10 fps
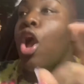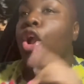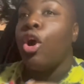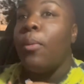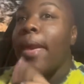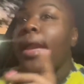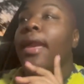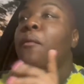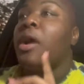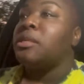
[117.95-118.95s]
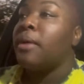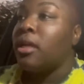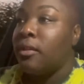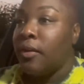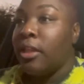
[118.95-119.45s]
go back and watch my
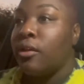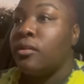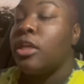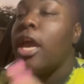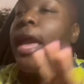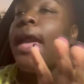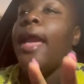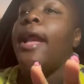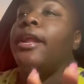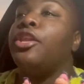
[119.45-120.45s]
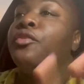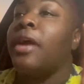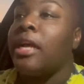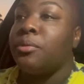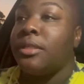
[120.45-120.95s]
other videos and you
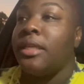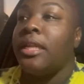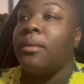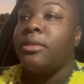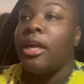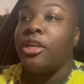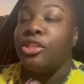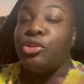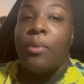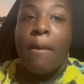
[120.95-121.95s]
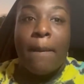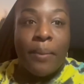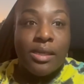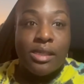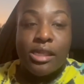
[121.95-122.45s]
guys will see that i'm talking to you about my
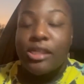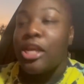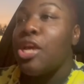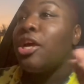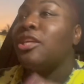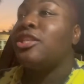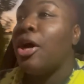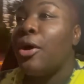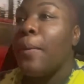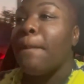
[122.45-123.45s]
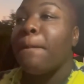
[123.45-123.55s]
business so